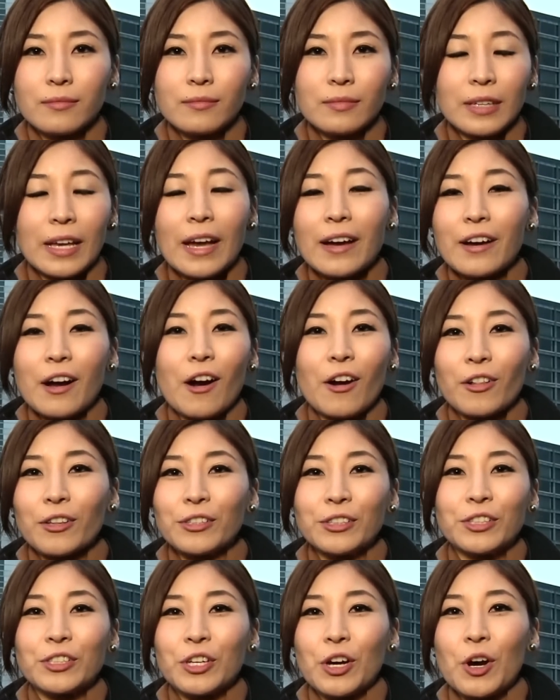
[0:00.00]
Yeah,
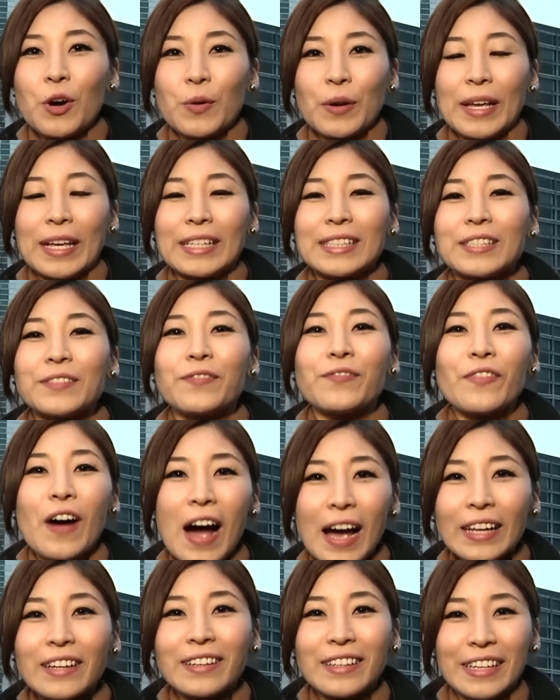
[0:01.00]
Carlos Ghosn is
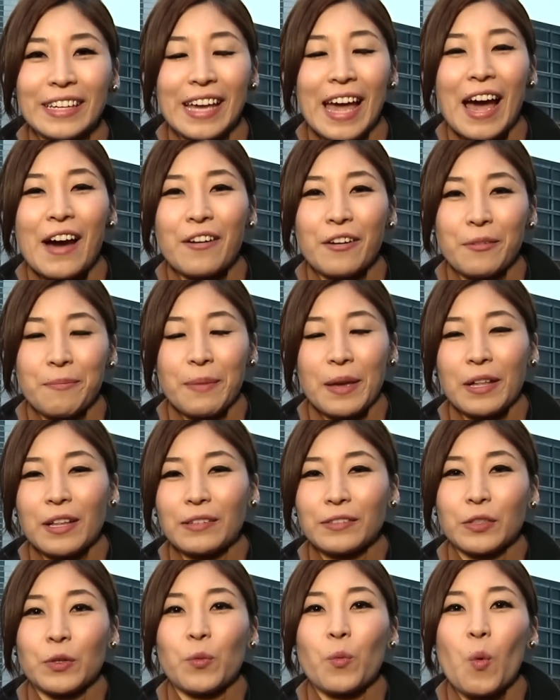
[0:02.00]
finally out on bail
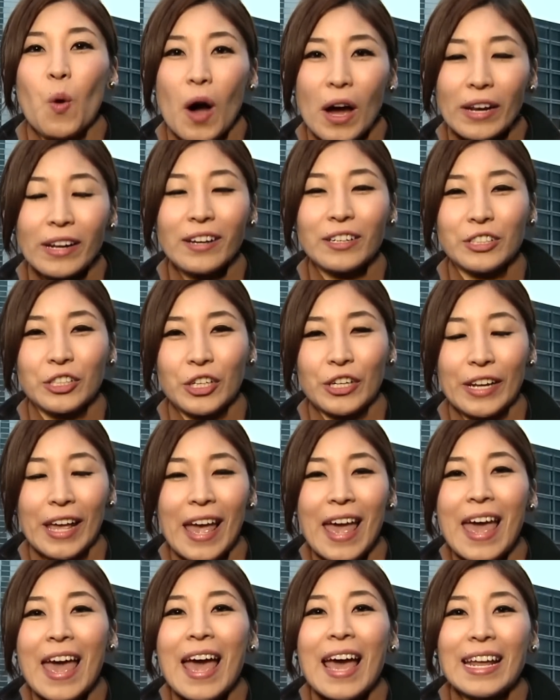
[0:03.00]
after
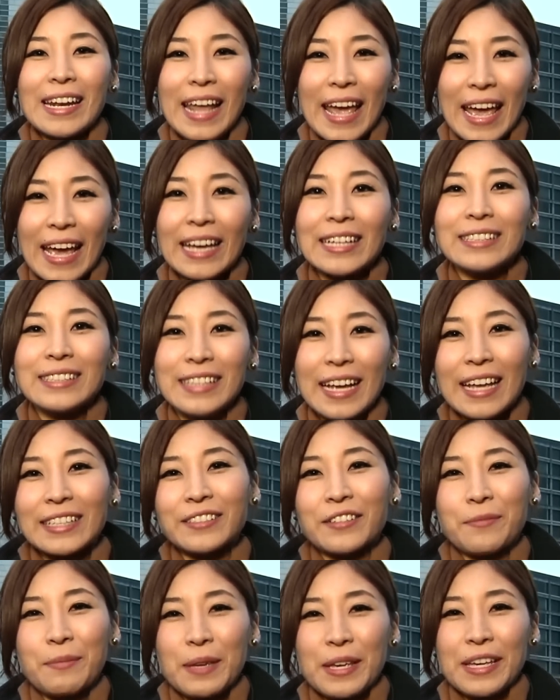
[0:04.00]
108
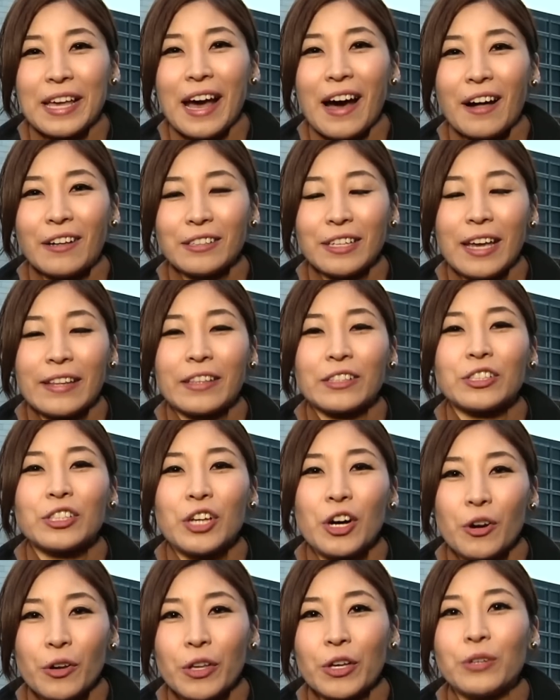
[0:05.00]
days of being held at the
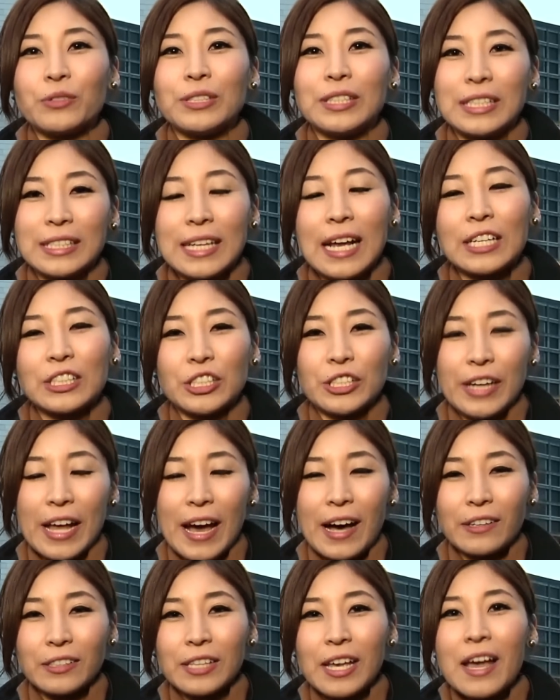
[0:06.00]
Tokyo detention
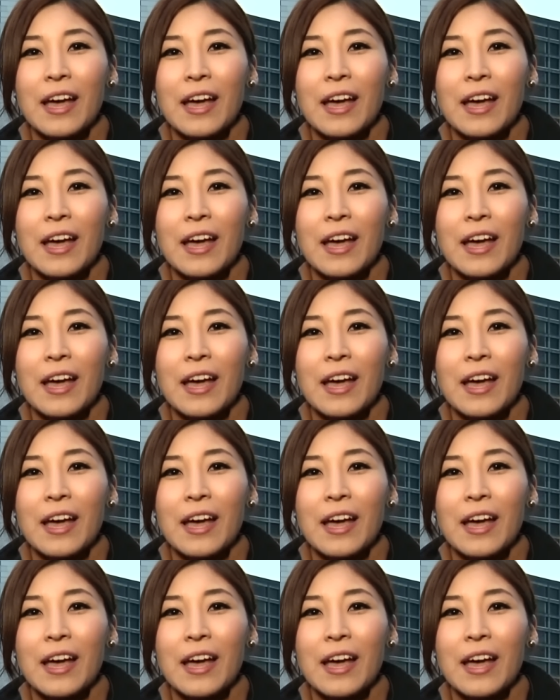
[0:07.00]
house